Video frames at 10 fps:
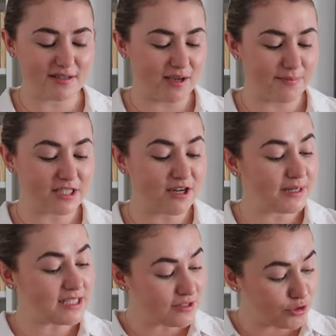that I picked up,
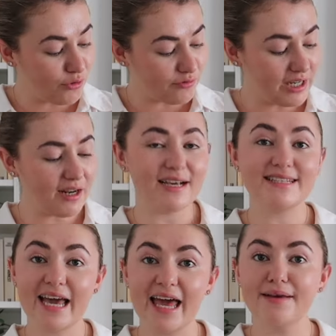I did not
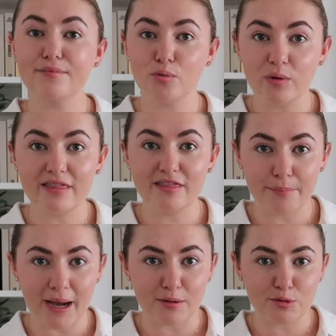realize came with the
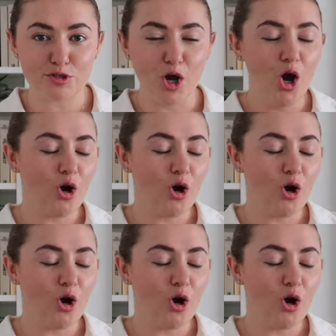belt.